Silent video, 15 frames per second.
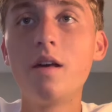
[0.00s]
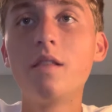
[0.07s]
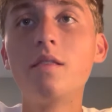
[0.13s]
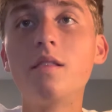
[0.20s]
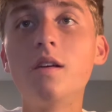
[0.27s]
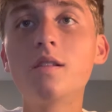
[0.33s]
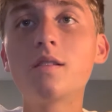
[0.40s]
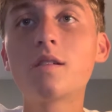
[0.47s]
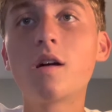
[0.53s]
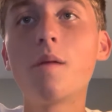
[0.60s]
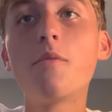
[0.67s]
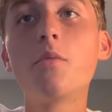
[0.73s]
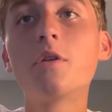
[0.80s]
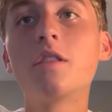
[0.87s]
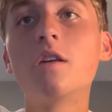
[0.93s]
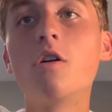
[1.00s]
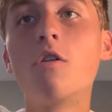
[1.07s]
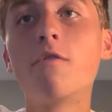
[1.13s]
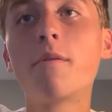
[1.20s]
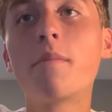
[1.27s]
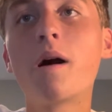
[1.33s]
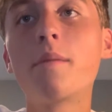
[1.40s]
This, coupled with the
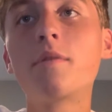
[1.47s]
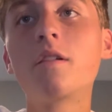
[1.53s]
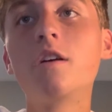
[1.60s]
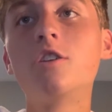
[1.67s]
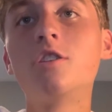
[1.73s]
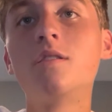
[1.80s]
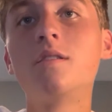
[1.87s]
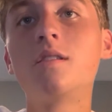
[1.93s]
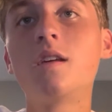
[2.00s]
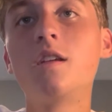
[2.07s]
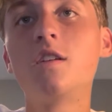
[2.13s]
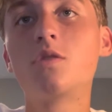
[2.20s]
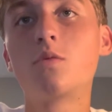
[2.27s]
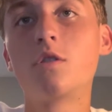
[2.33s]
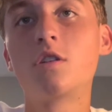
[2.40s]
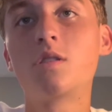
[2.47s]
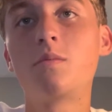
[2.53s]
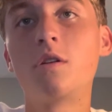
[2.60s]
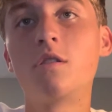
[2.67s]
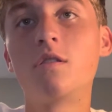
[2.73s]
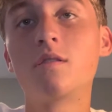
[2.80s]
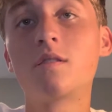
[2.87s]
overpopulation cities were
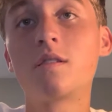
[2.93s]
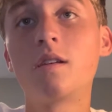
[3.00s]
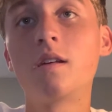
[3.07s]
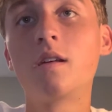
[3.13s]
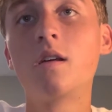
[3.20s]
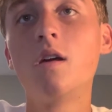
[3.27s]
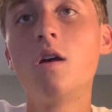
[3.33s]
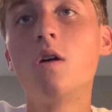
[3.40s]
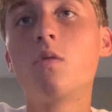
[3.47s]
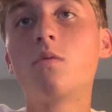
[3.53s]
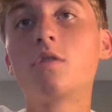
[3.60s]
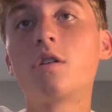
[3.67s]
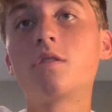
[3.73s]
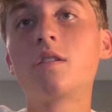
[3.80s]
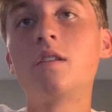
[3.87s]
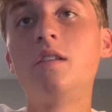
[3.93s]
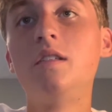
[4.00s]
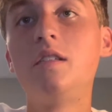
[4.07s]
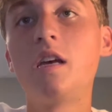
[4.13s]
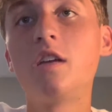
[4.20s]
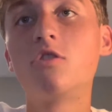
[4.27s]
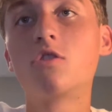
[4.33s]
experiencing, resulted in
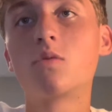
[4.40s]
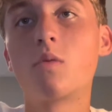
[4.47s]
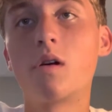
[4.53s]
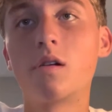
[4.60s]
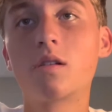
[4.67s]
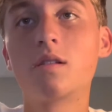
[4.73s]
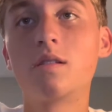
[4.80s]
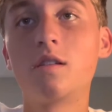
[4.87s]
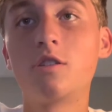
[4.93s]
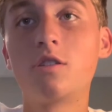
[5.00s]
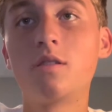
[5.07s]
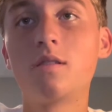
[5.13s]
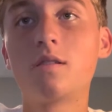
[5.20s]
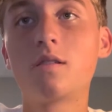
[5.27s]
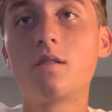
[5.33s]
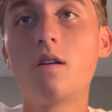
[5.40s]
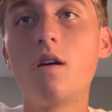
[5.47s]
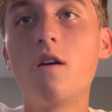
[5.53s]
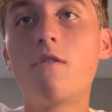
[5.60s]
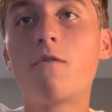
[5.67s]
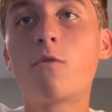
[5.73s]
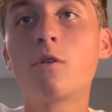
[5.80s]
dangerous water conditions.
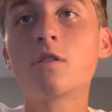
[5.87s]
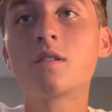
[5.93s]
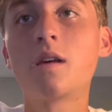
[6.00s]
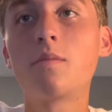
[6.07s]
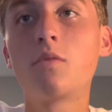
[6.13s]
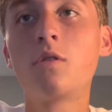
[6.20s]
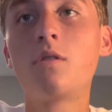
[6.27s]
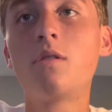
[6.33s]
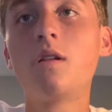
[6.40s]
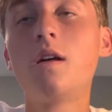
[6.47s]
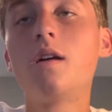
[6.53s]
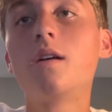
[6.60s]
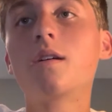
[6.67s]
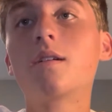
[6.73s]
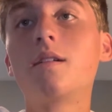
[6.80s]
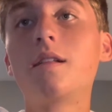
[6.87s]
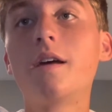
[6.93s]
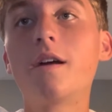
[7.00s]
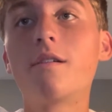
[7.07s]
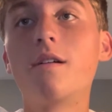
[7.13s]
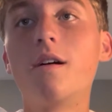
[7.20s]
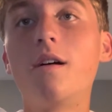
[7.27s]
For example,
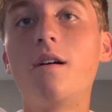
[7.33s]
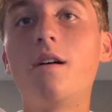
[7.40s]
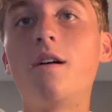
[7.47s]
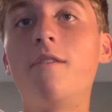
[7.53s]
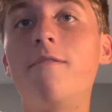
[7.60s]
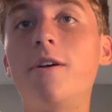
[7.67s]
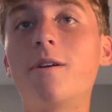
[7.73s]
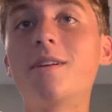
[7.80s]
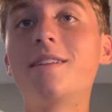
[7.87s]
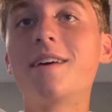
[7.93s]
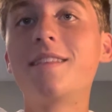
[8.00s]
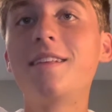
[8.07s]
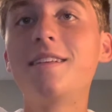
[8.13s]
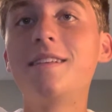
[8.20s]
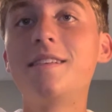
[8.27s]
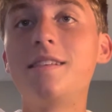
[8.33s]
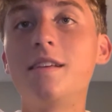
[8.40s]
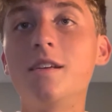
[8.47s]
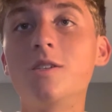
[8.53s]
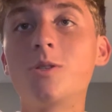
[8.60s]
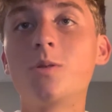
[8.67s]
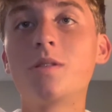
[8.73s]
cholera, a very deadly
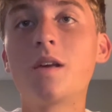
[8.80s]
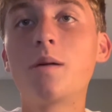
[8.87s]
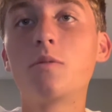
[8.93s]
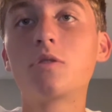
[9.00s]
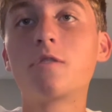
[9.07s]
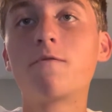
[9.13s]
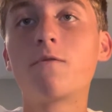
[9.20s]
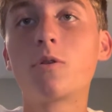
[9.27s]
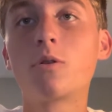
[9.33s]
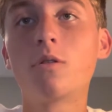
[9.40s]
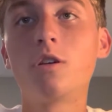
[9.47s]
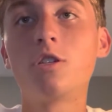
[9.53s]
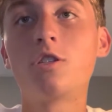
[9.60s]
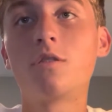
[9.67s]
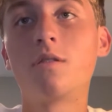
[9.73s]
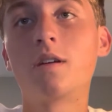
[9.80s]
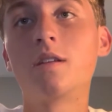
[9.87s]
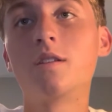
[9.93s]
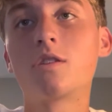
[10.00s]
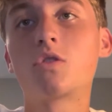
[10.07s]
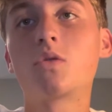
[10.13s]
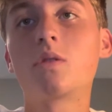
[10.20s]
disease, was able to flourish during
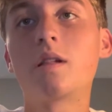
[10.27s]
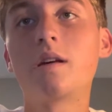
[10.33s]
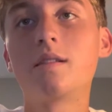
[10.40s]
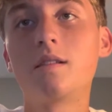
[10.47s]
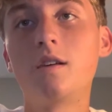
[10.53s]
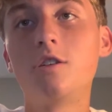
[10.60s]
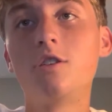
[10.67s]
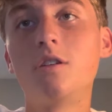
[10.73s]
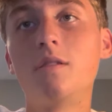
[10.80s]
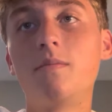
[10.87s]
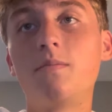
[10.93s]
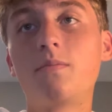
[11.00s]
industrialization.